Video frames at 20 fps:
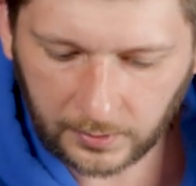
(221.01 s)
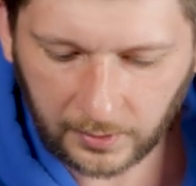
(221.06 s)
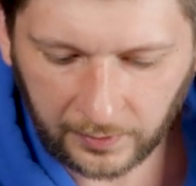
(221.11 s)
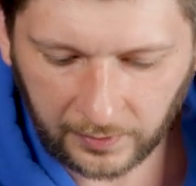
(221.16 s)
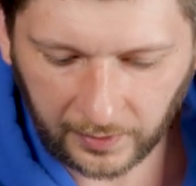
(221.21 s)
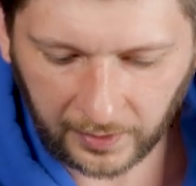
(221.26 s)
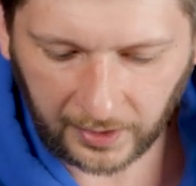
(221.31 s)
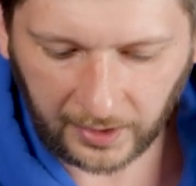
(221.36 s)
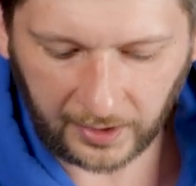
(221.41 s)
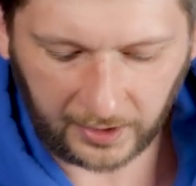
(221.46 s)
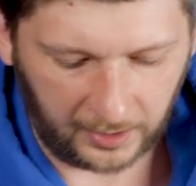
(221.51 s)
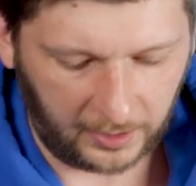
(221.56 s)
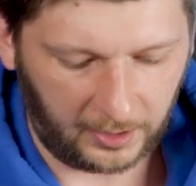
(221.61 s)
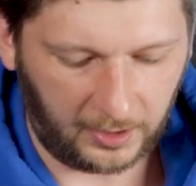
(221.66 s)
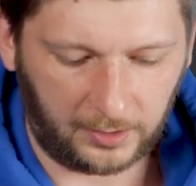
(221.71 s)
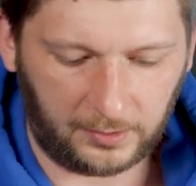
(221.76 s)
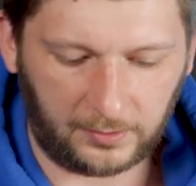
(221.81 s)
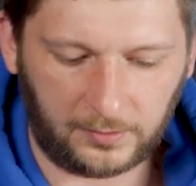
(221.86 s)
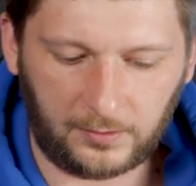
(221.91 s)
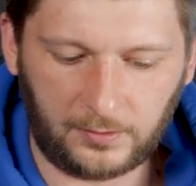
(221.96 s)
that I
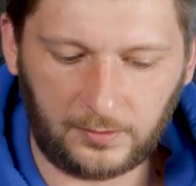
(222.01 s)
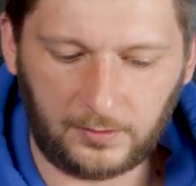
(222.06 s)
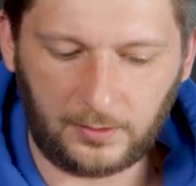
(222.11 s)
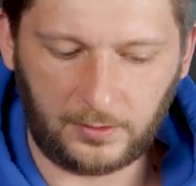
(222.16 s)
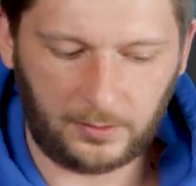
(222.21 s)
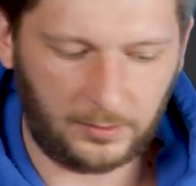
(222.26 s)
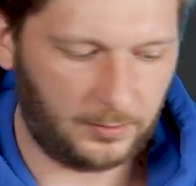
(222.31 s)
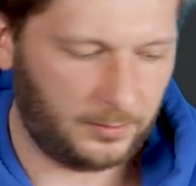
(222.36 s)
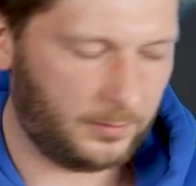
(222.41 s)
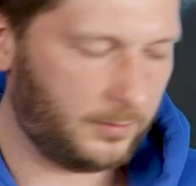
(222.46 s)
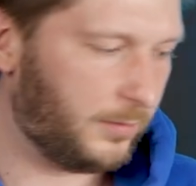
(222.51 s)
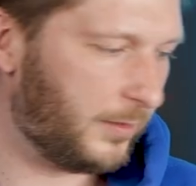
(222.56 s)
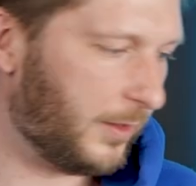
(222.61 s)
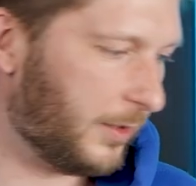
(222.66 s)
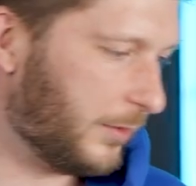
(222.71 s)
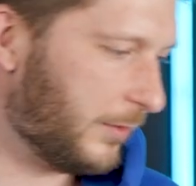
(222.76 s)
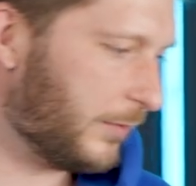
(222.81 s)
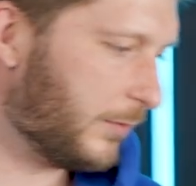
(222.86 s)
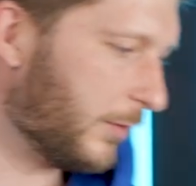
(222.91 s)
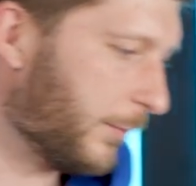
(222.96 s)
had
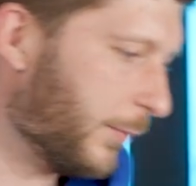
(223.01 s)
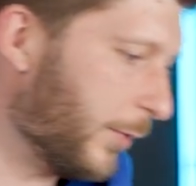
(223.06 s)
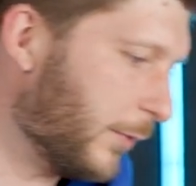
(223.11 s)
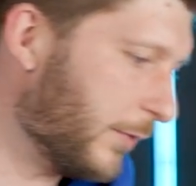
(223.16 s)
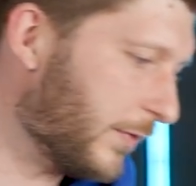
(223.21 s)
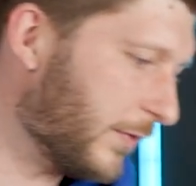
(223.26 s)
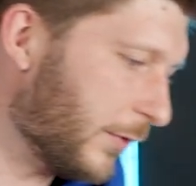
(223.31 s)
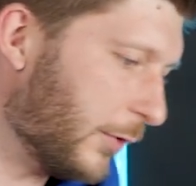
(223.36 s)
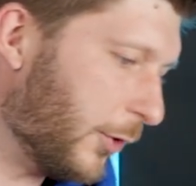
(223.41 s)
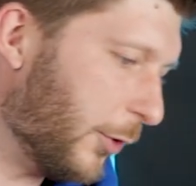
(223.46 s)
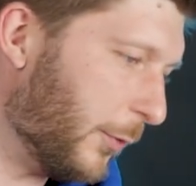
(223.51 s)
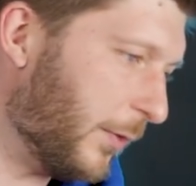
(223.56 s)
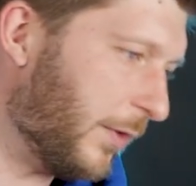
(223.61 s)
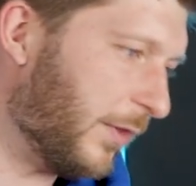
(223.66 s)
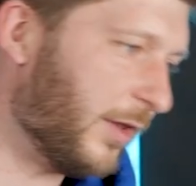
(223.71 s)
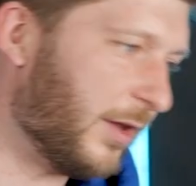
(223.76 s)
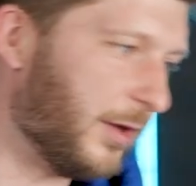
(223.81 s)
that is supposed to go in